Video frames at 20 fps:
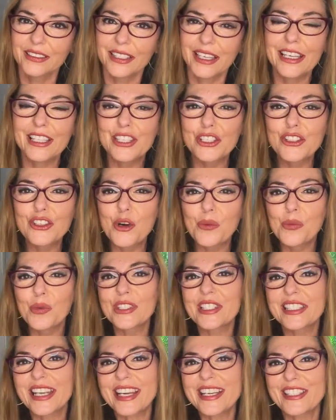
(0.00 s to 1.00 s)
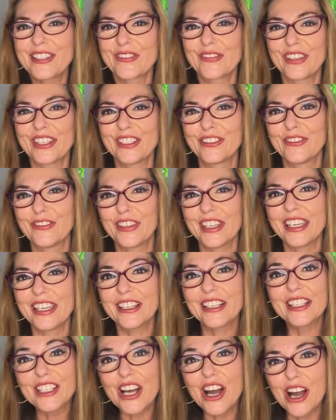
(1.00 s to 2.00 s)
It's a normal state to feel fear
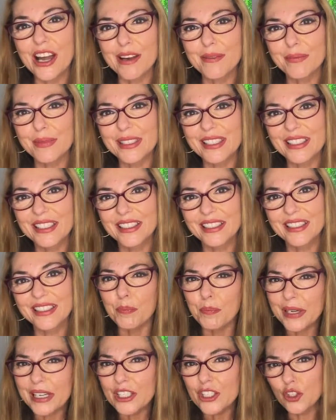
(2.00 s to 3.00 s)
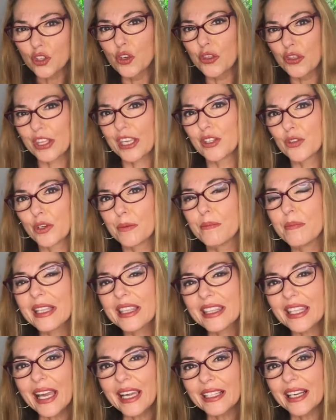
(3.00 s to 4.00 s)
at times. But it's a good thing to admit
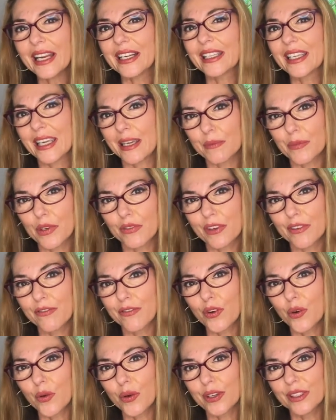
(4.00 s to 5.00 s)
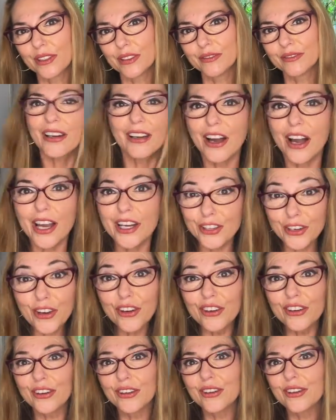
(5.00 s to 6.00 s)
that and keep moving forward. I
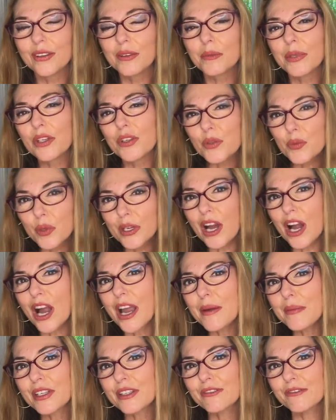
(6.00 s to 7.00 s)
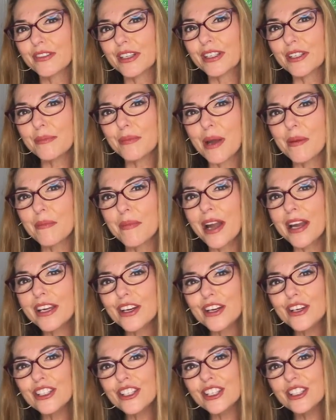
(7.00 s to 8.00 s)
know, because when I'm confronted by my
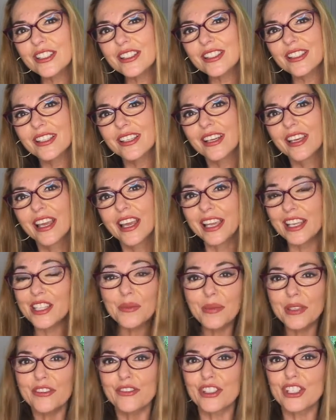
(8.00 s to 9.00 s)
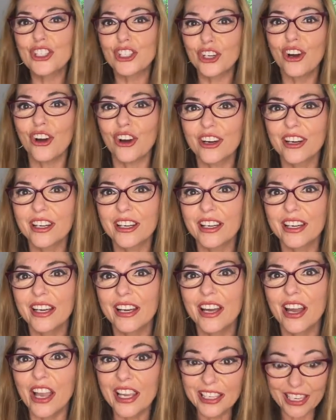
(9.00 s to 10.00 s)
coaches, it's a bit of a shock.
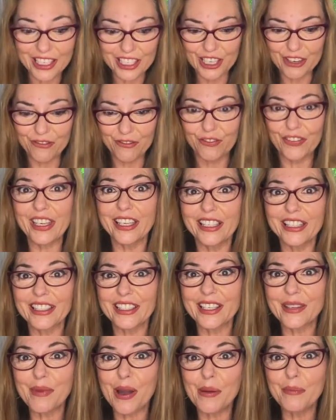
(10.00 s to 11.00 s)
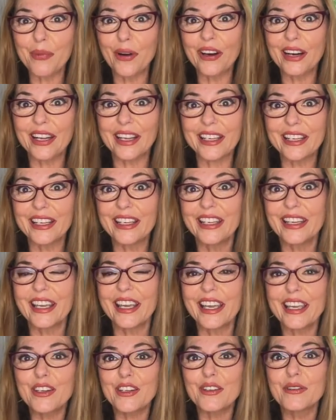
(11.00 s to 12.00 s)
I can actually feel it in my body.
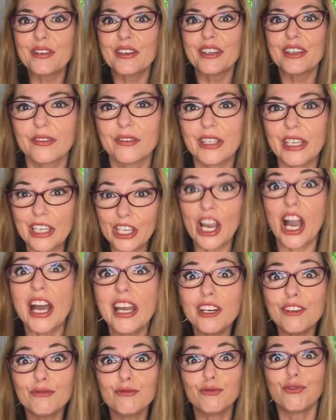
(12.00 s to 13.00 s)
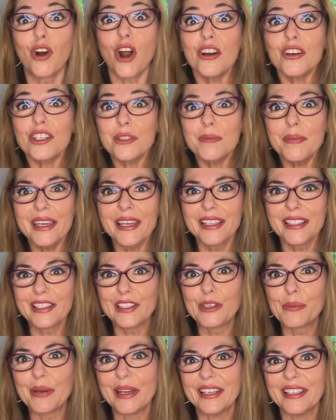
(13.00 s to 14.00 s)
It, it kind of rocks me a
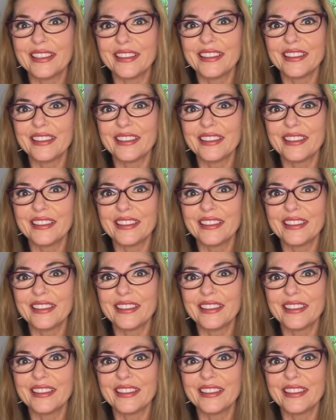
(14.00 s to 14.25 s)
little bit.